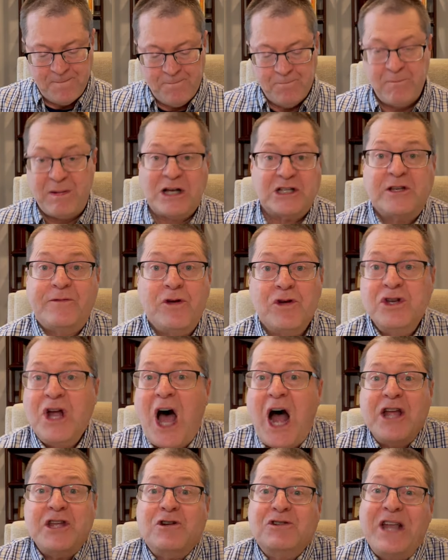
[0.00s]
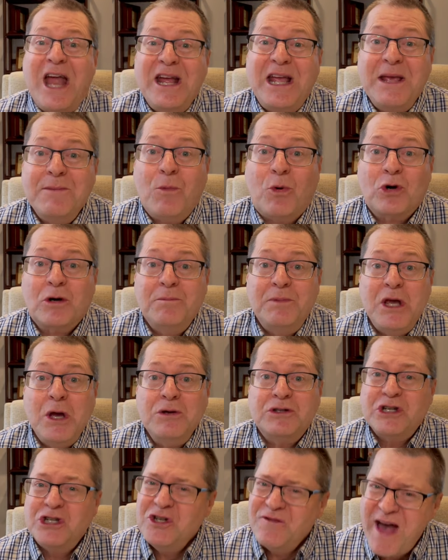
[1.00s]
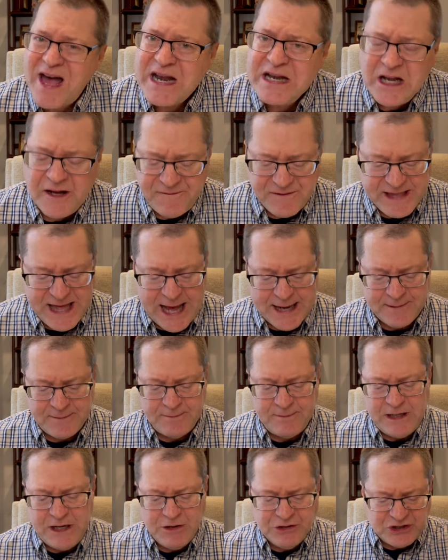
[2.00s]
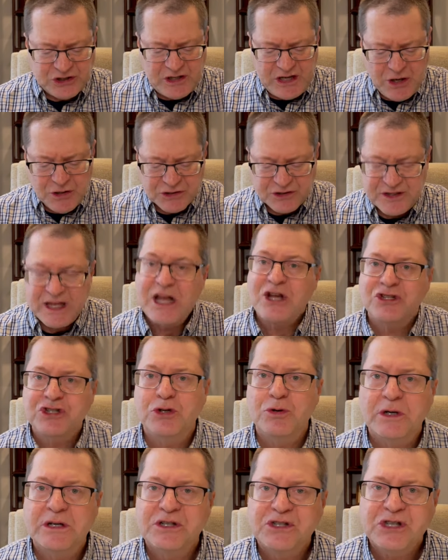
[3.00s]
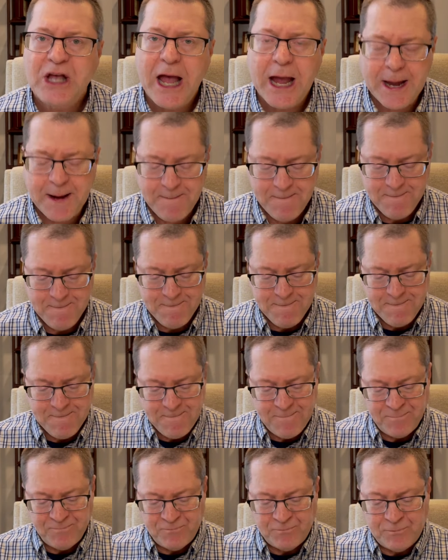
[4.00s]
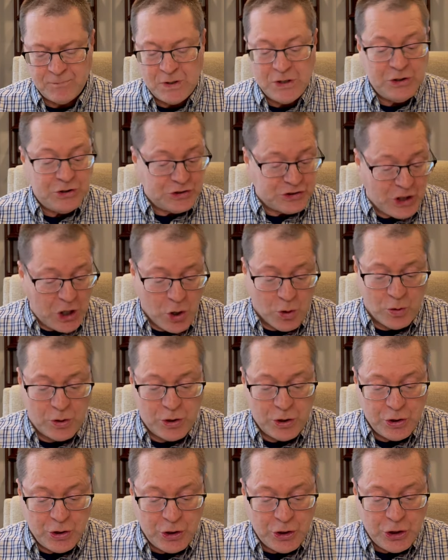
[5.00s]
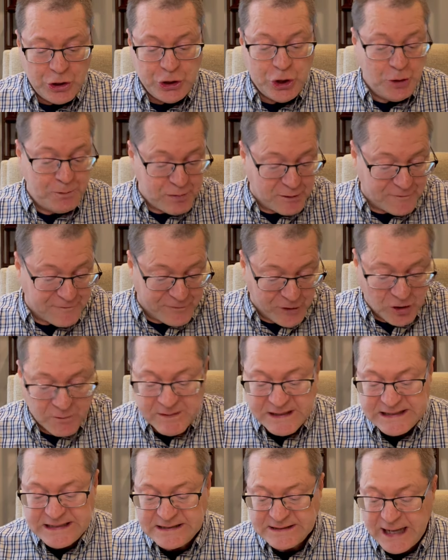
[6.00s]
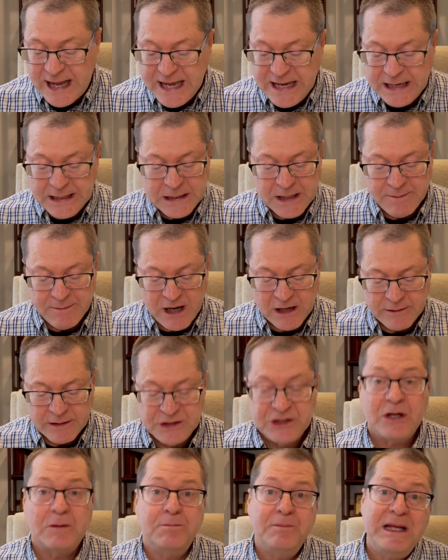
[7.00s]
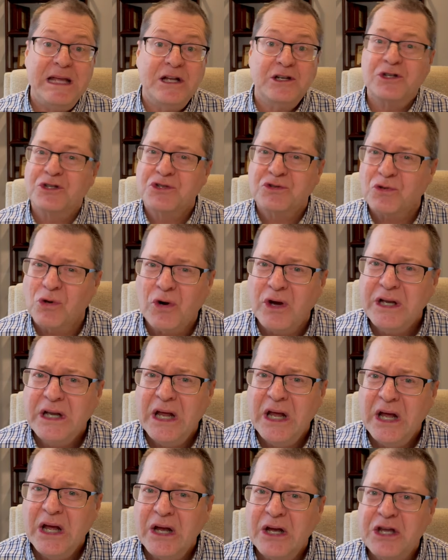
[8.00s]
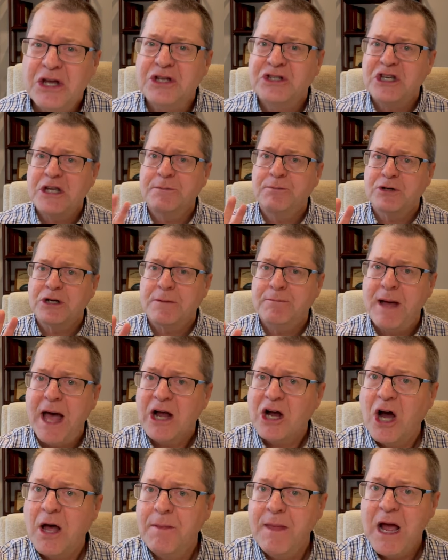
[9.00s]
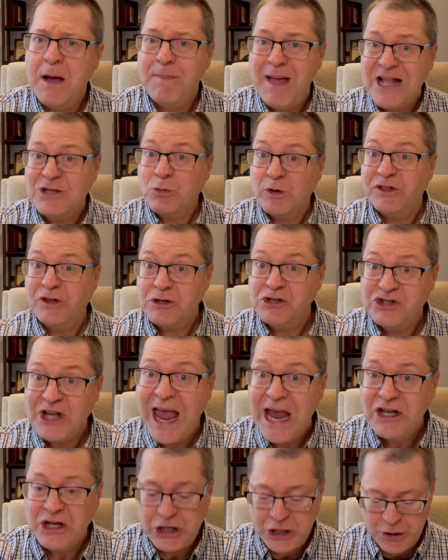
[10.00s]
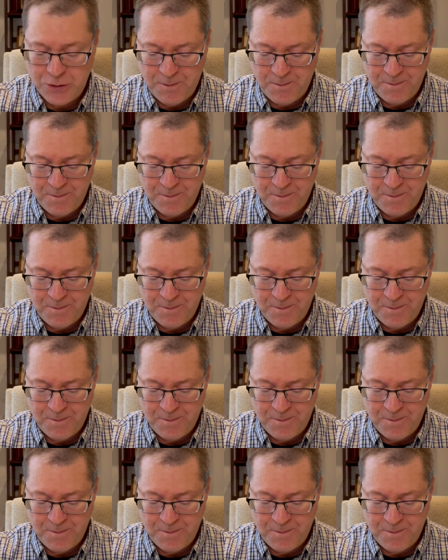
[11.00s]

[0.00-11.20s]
Because if you're not, you're taking more abuse and you've had enough of that. Here's, here's things you can say. So, you'd prefer me staying in the marriage and being destroyed? You see, you put it back on them. That's what they're saying to you.